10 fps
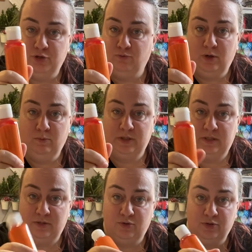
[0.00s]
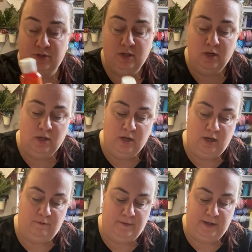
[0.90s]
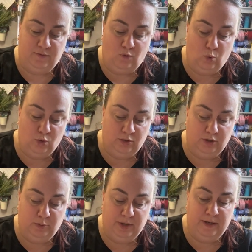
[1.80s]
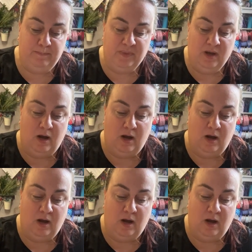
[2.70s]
and run with scissors and fast forward a little bit.